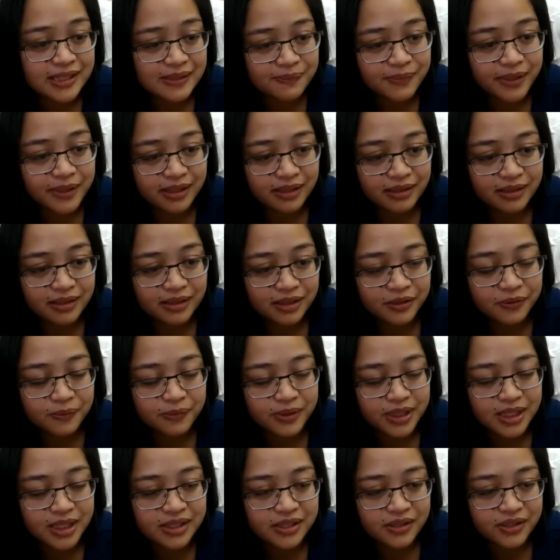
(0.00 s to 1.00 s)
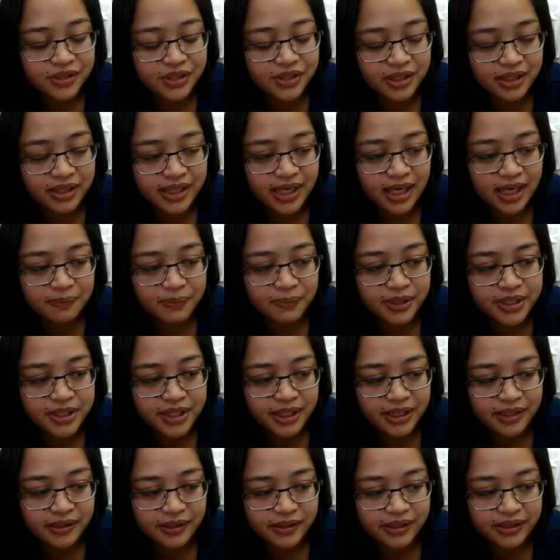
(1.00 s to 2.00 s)
but the research on that
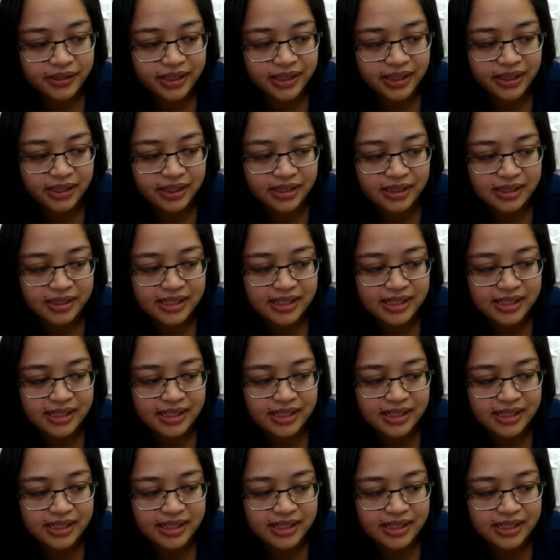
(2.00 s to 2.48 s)
particular thing is